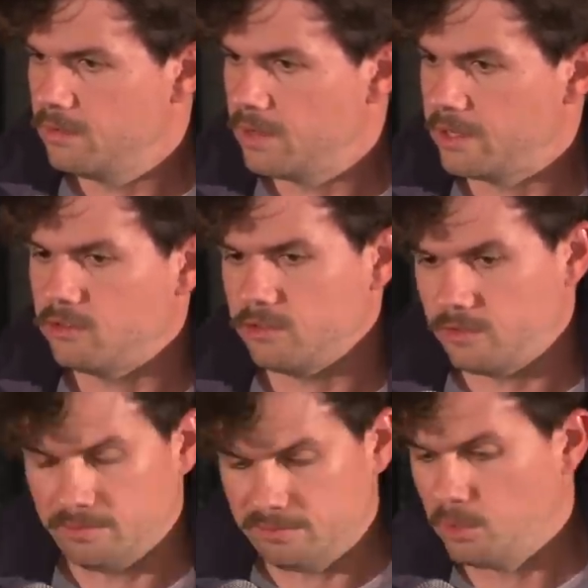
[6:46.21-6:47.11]
not
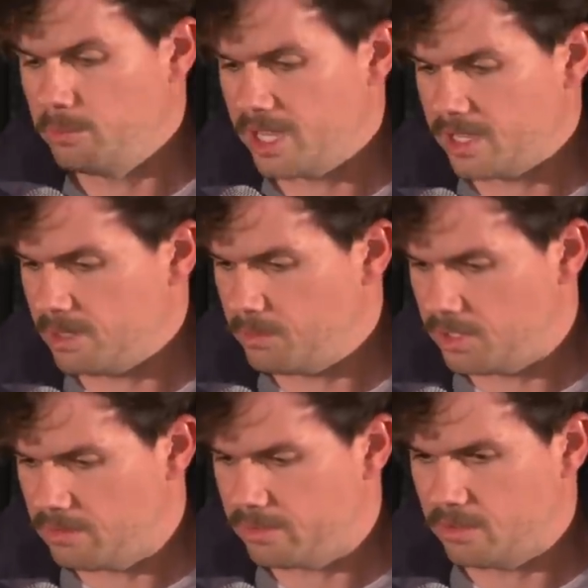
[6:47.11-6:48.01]
just the filmmaking,
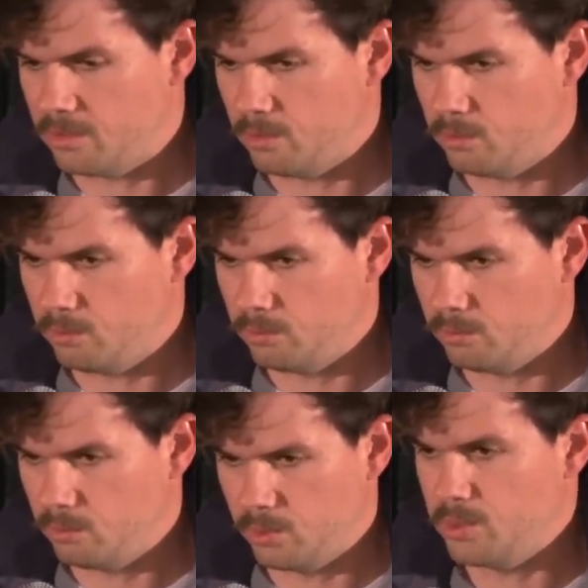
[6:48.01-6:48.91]
but even the
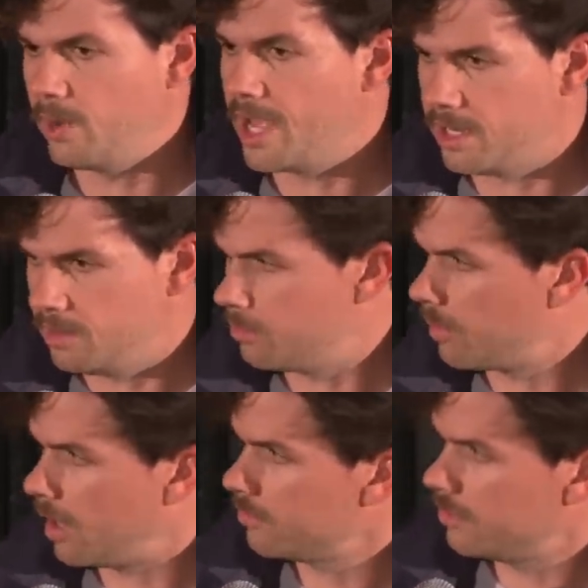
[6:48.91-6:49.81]
rewriting
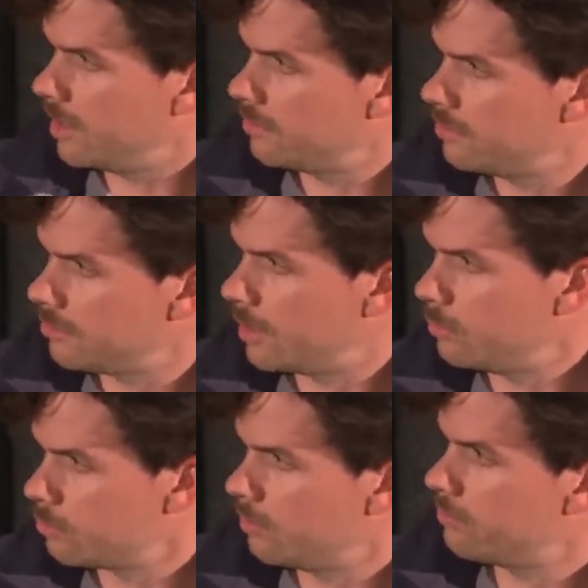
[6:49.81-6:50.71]
process as I
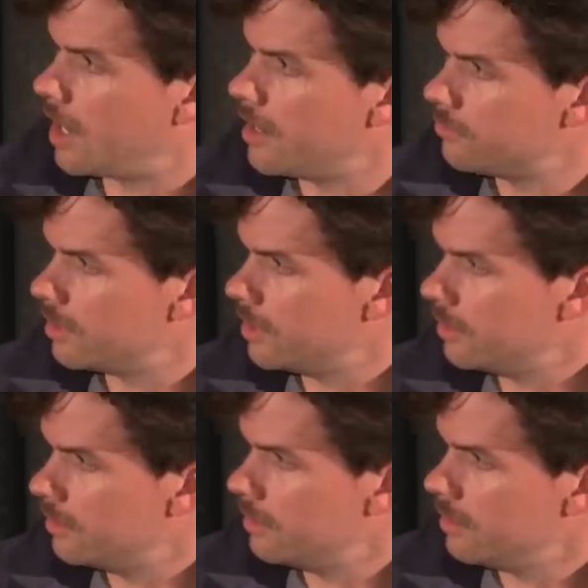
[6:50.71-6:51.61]
was
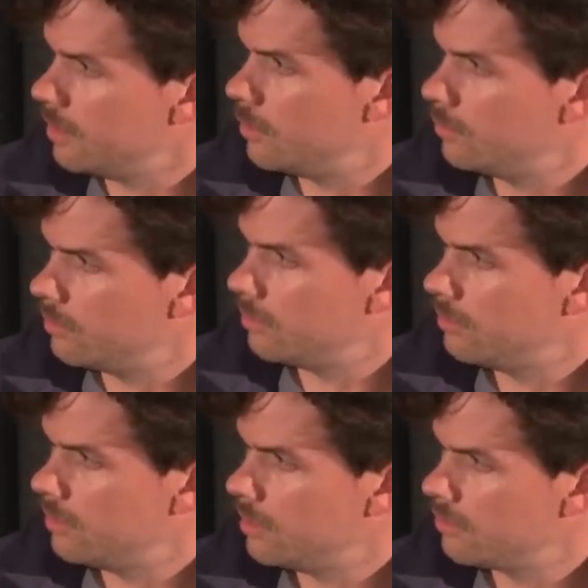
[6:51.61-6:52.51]
revising, you know,
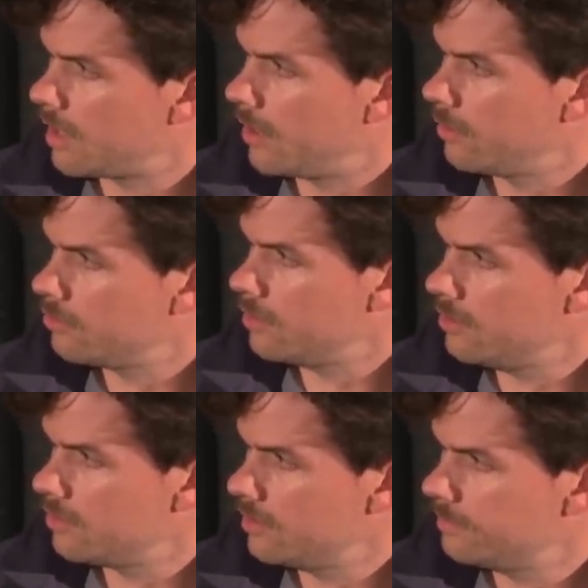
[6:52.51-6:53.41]
the entire
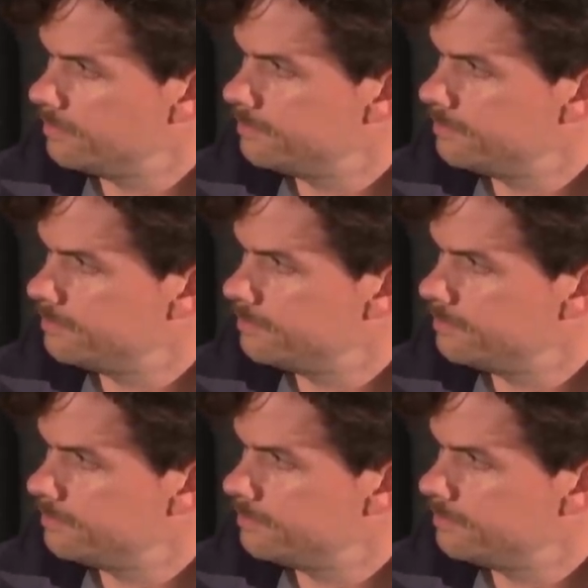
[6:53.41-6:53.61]
season.